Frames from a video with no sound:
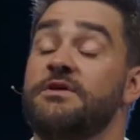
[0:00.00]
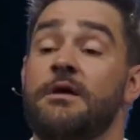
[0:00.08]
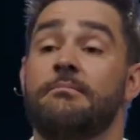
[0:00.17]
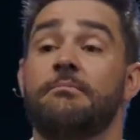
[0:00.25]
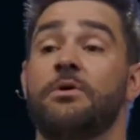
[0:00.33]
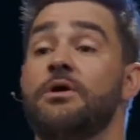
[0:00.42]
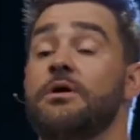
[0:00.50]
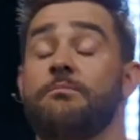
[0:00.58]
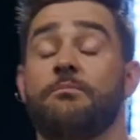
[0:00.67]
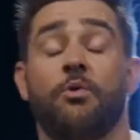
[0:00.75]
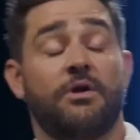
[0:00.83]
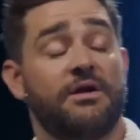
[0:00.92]

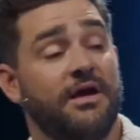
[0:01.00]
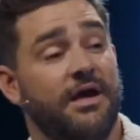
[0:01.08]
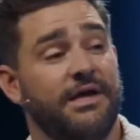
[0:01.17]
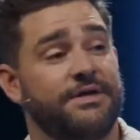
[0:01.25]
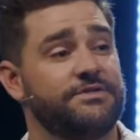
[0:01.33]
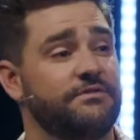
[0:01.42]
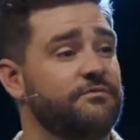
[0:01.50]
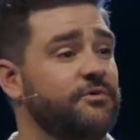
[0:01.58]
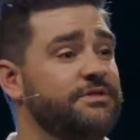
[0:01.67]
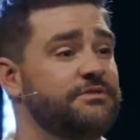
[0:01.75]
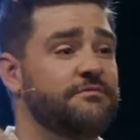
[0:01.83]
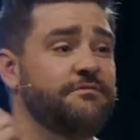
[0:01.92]
Mordecai is a
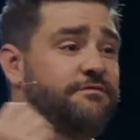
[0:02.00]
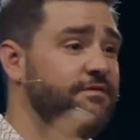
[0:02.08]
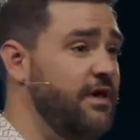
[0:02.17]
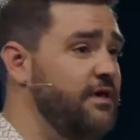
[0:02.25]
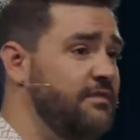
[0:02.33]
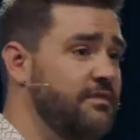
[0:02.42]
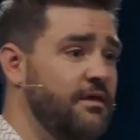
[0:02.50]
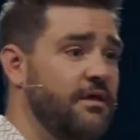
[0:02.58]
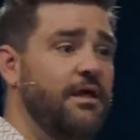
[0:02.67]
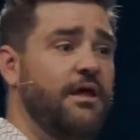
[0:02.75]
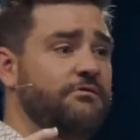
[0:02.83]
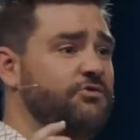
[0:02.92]
voice of faith
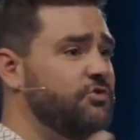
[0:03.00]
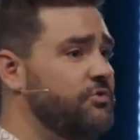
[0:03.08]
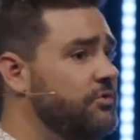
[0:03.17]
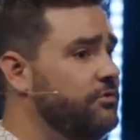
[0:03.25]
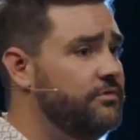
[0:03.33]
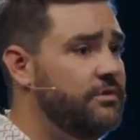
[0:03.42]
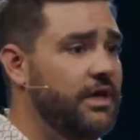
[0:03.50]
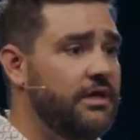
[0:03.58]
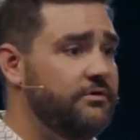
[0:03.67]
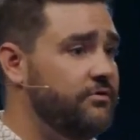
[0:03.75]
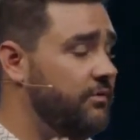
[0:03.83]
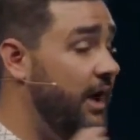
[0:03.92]
and truth and
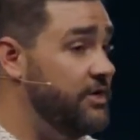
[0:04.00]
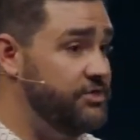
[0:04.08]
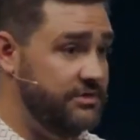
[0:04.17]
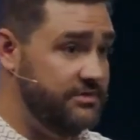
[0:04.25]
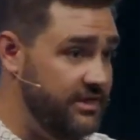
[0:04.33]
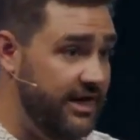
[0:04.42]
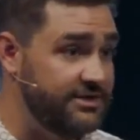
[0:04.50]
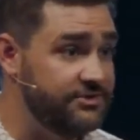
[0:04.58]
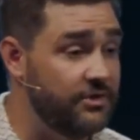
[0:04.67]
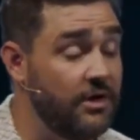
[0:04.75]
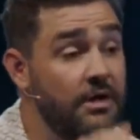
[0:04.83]
direction to Esther.